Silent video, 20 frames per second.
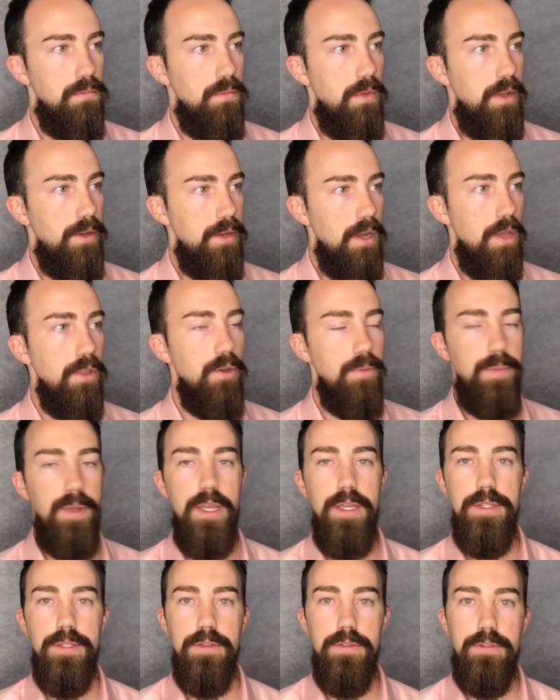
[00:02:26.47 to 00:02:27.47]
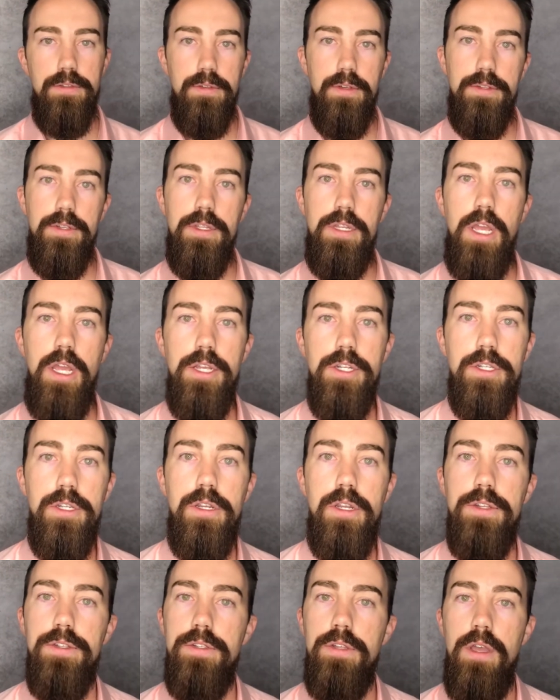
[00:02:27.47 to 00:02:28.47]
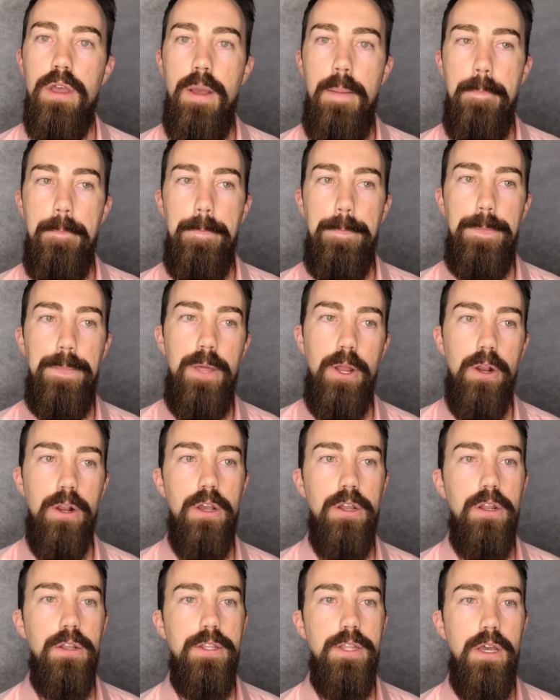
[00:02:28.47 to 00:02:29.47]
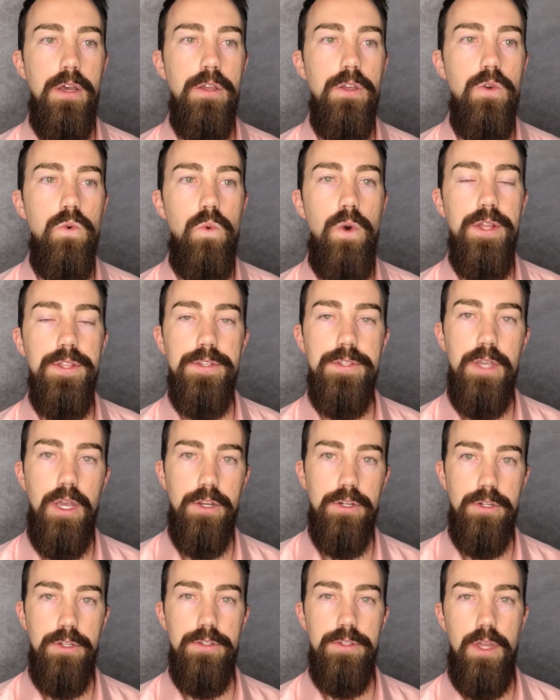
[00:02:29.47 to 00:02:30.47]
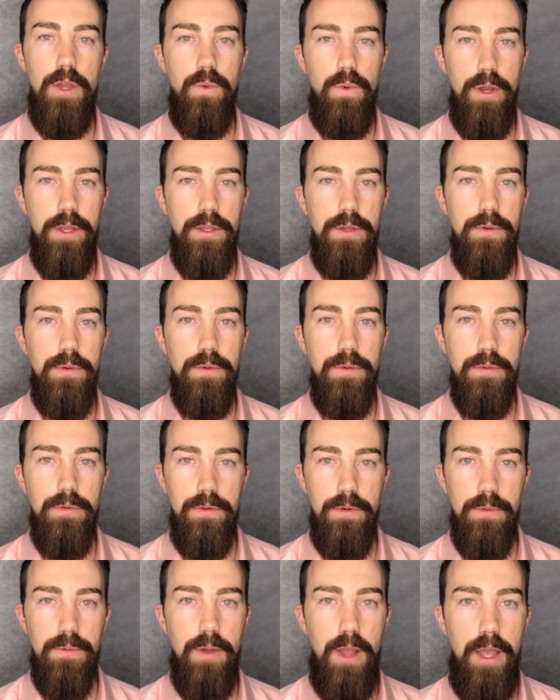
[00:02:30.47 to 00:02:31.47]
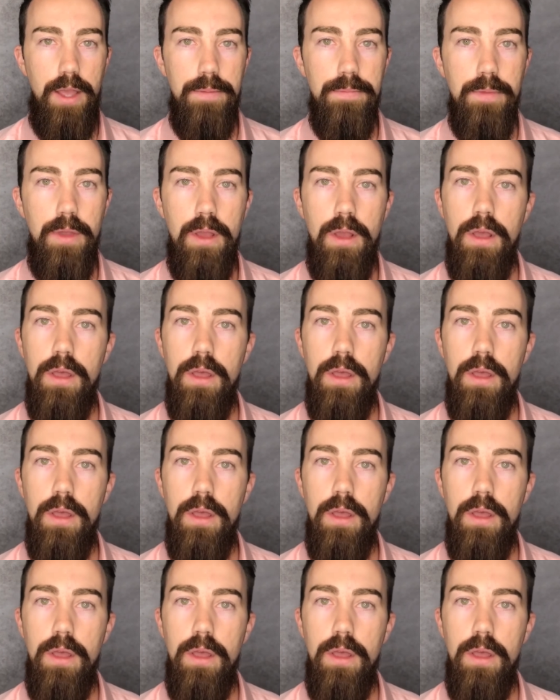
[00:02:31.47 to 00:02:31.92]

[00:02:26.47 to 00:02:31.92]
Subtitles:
another piece of the solicitation is they're going to tell you what sections they want you to write.